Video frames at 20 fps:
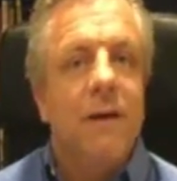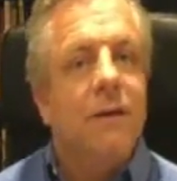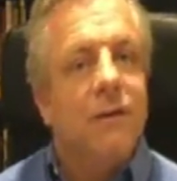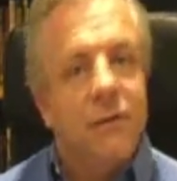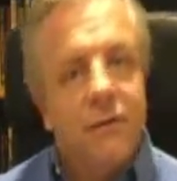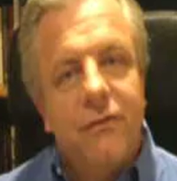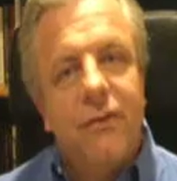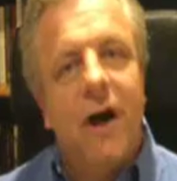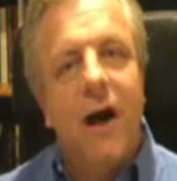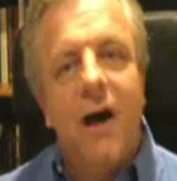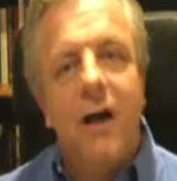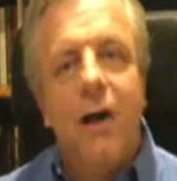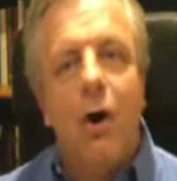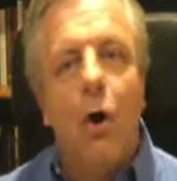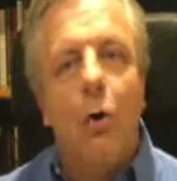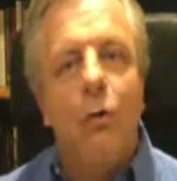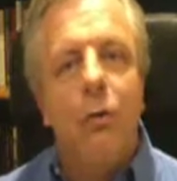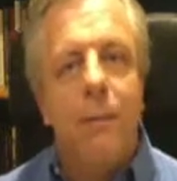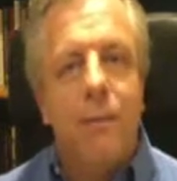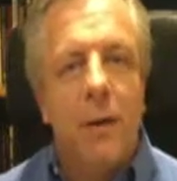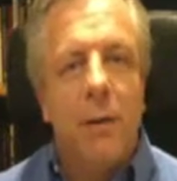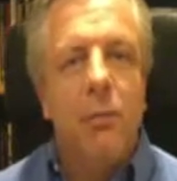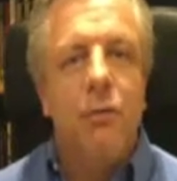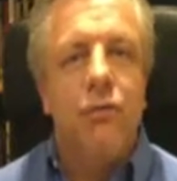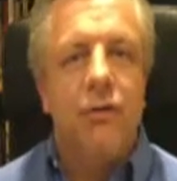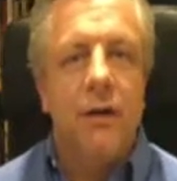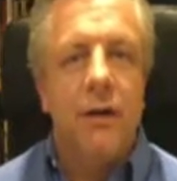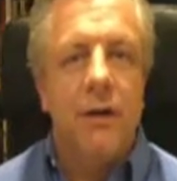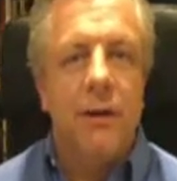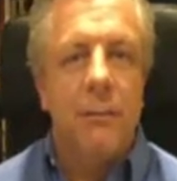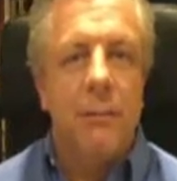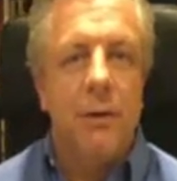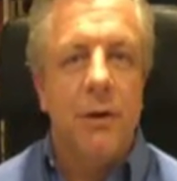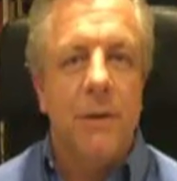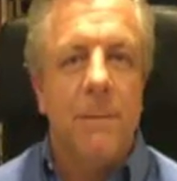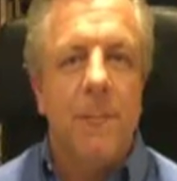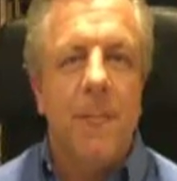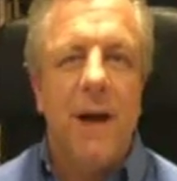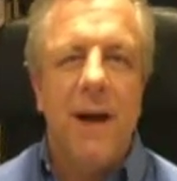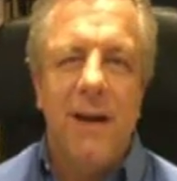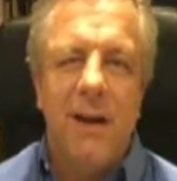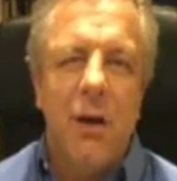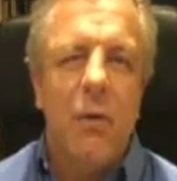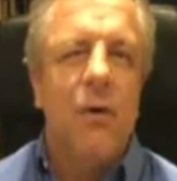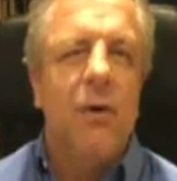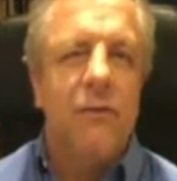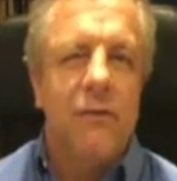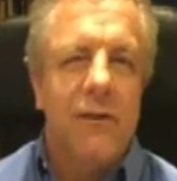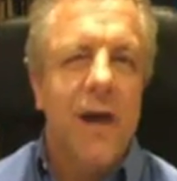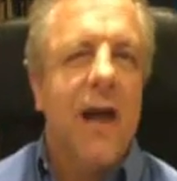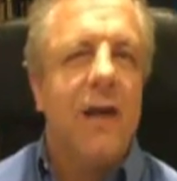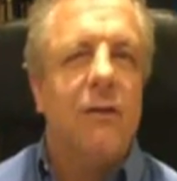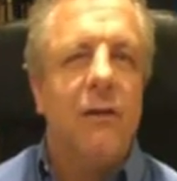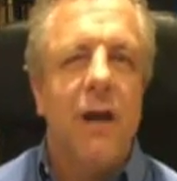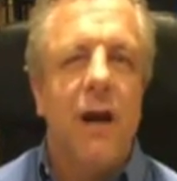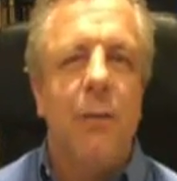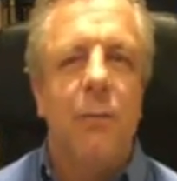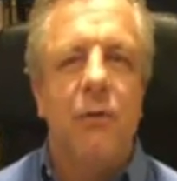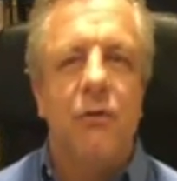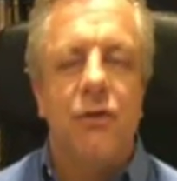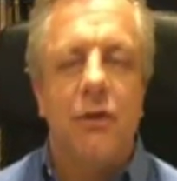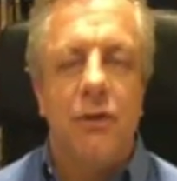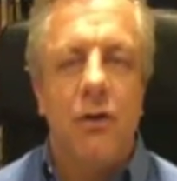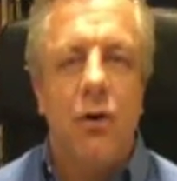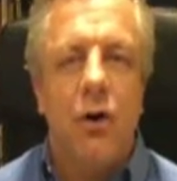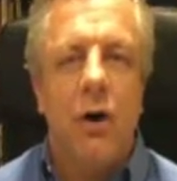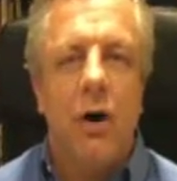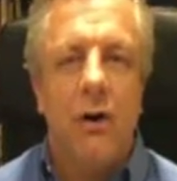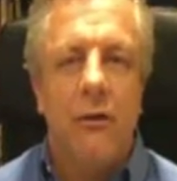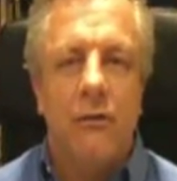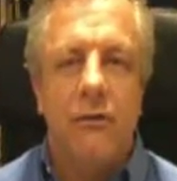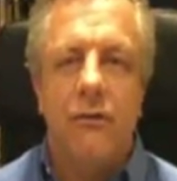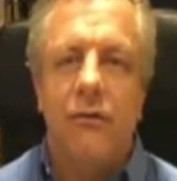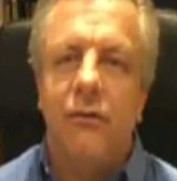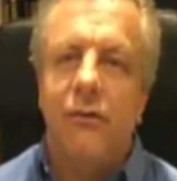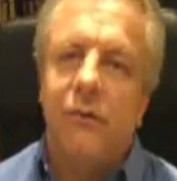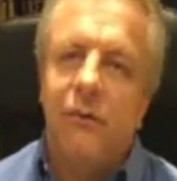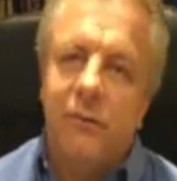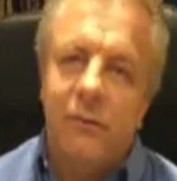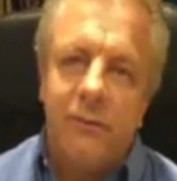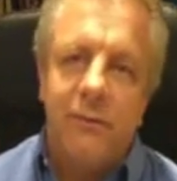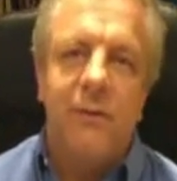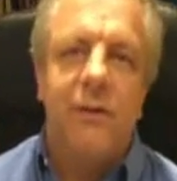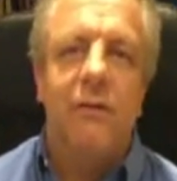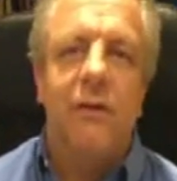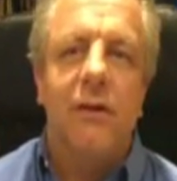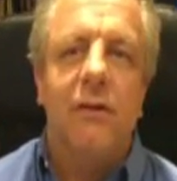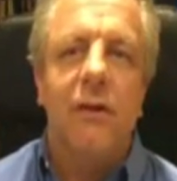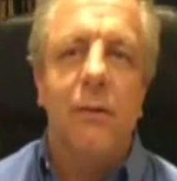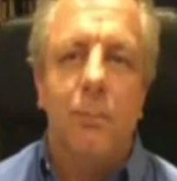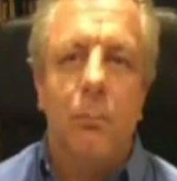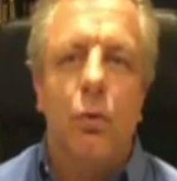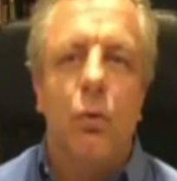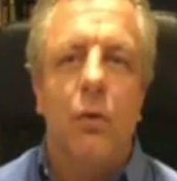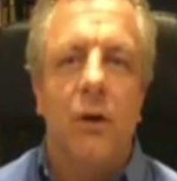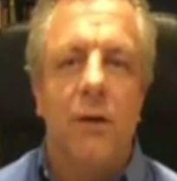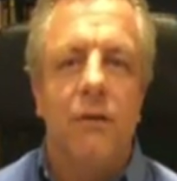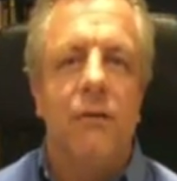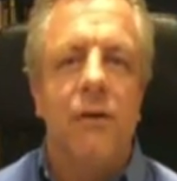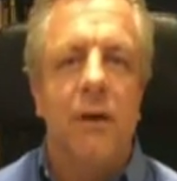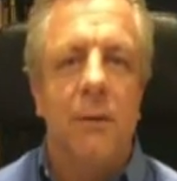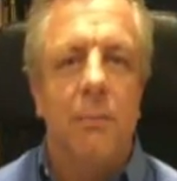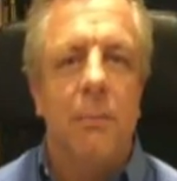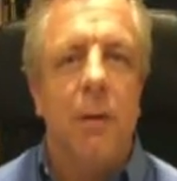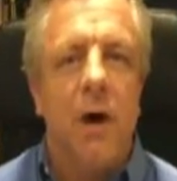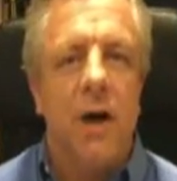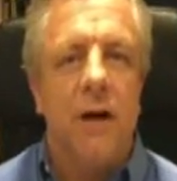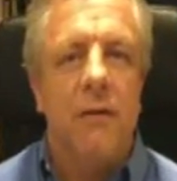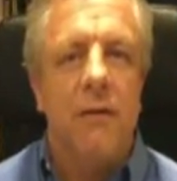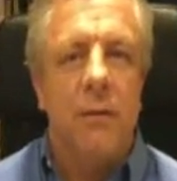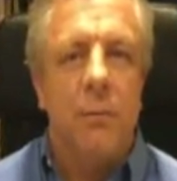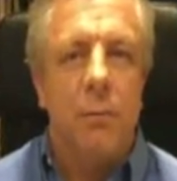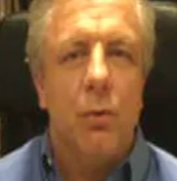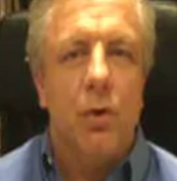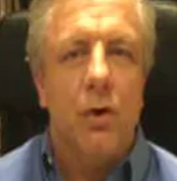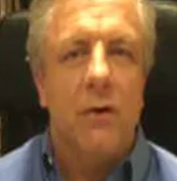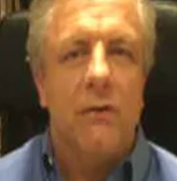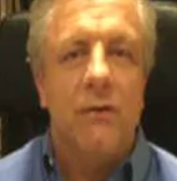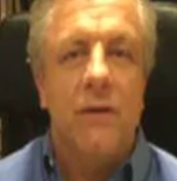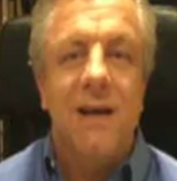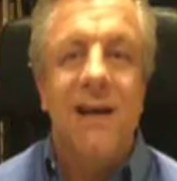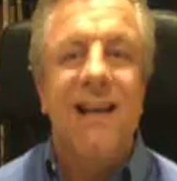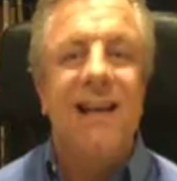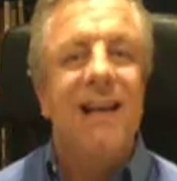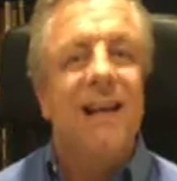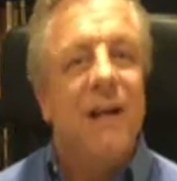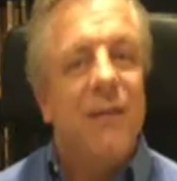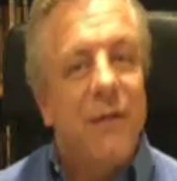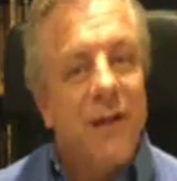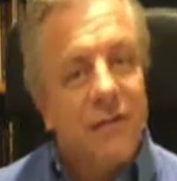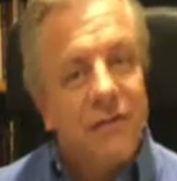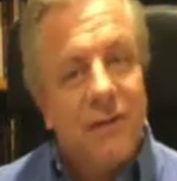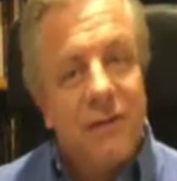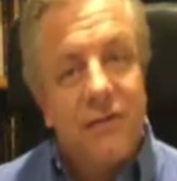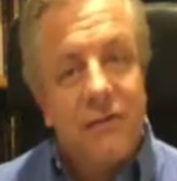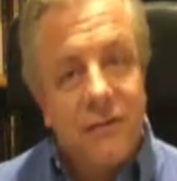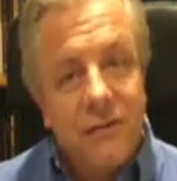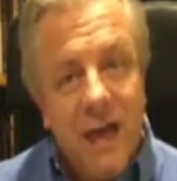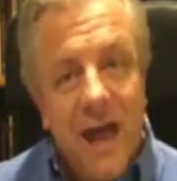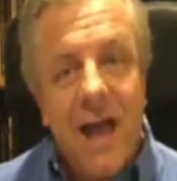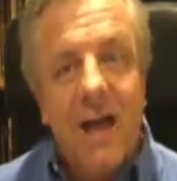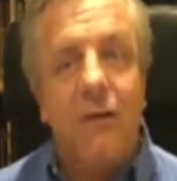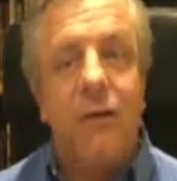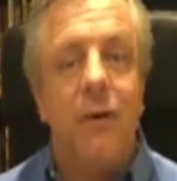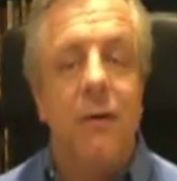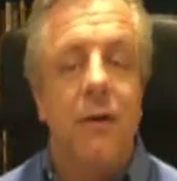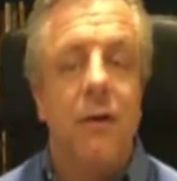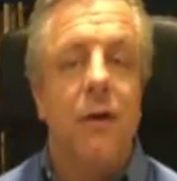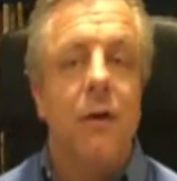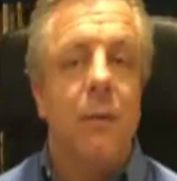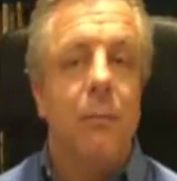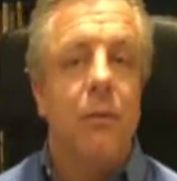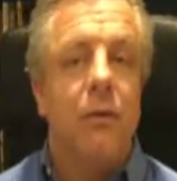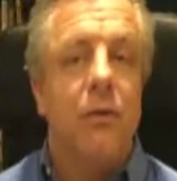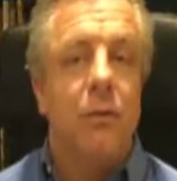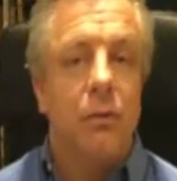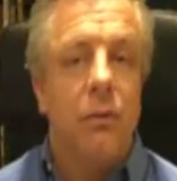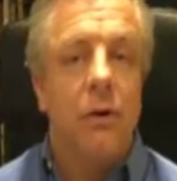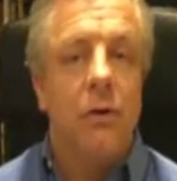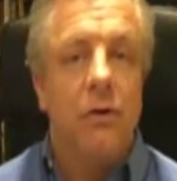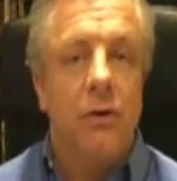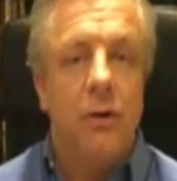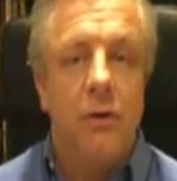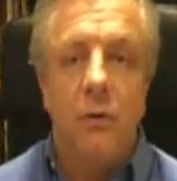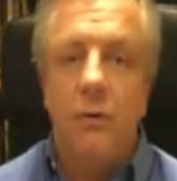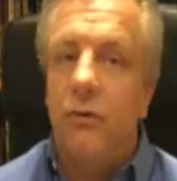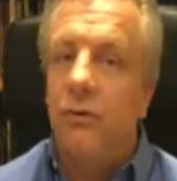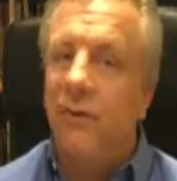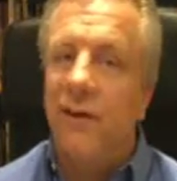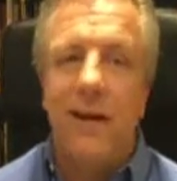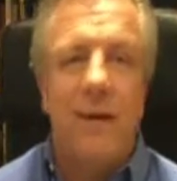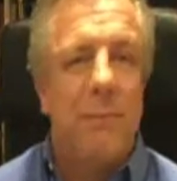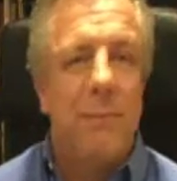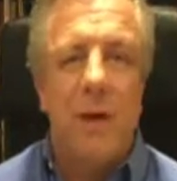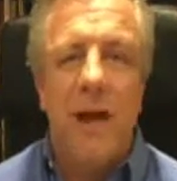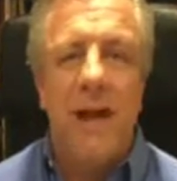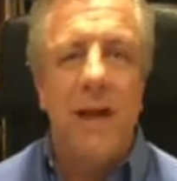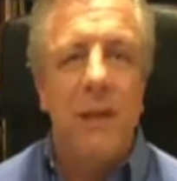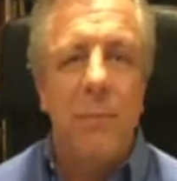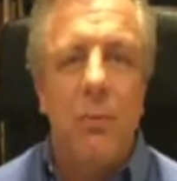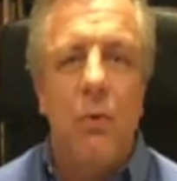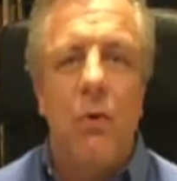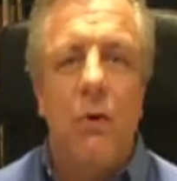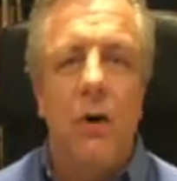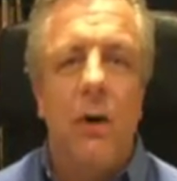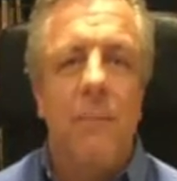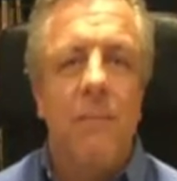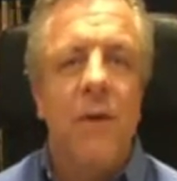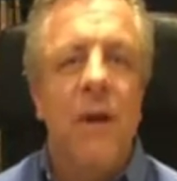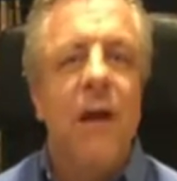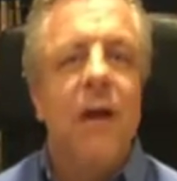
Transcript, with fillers: Since I own the publishing company, I know exactly how much it costs to physically print and bind the books, and that's exactly the number that we'll use, not a penny more.